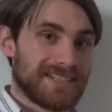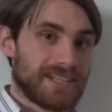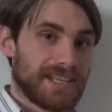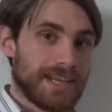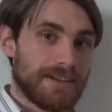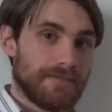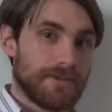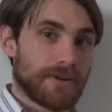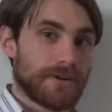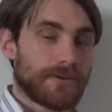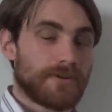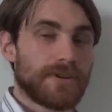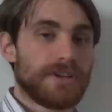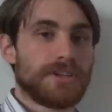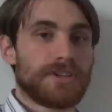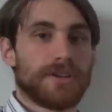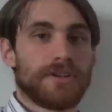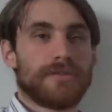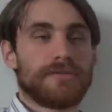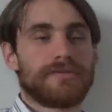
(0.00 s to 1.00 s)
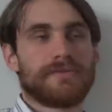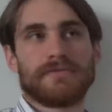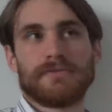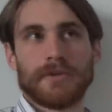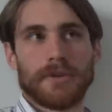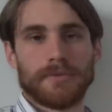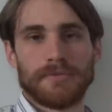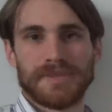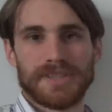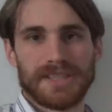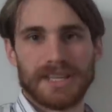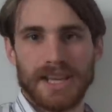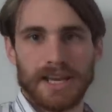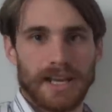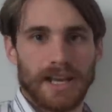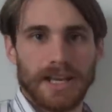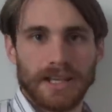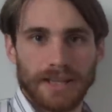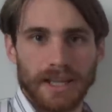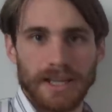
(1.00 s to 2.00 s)
save your creature from,
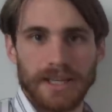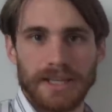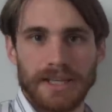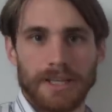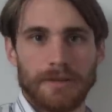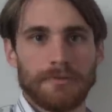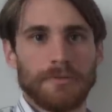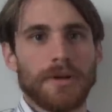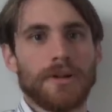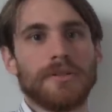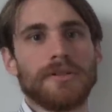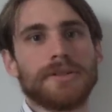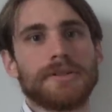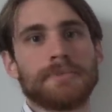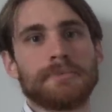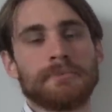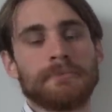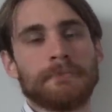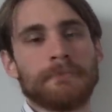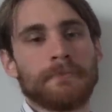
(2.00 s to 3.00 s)
say, a lightning bolt.